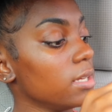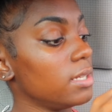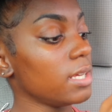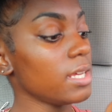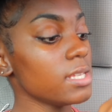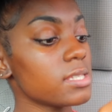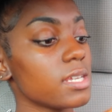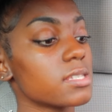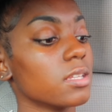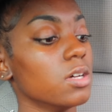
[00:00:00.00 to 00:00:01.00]
This
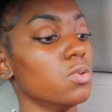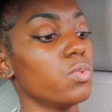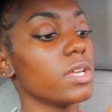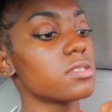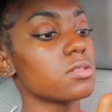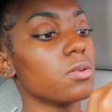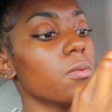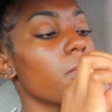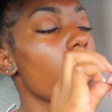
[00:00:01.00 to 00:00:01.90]
is a little whistle.